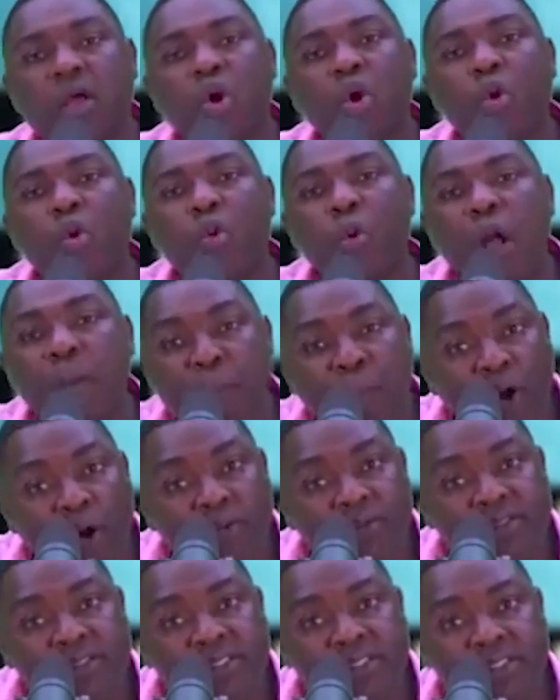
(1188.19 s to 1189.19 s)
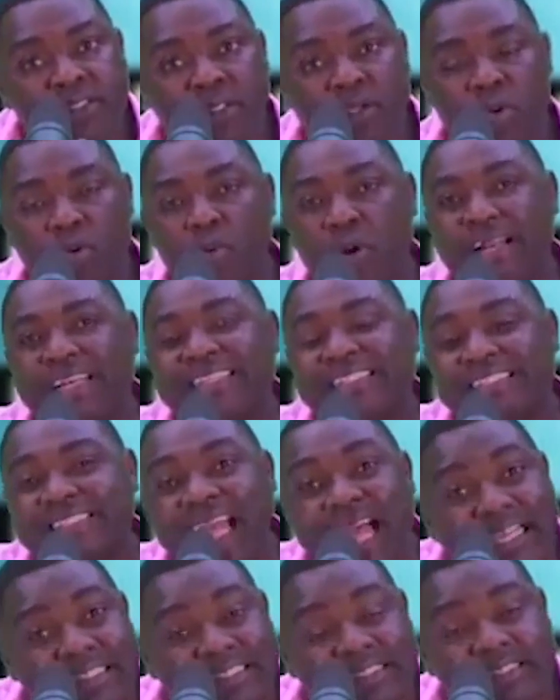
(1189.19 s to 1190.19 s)
Weapons were
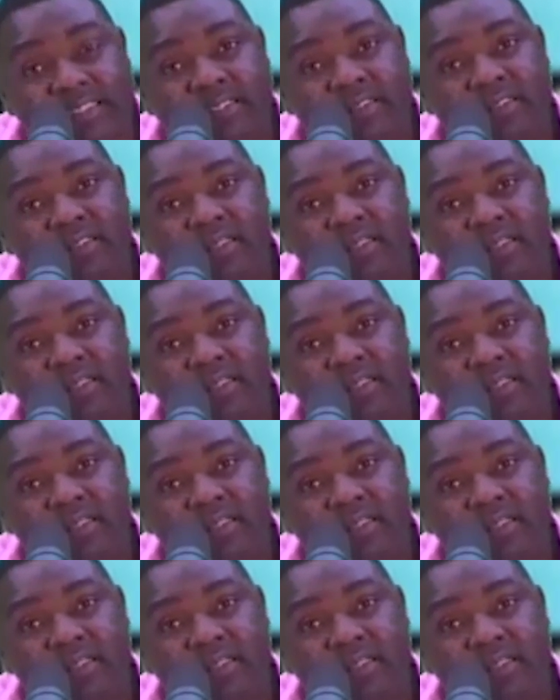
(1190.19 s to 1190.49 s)
discussed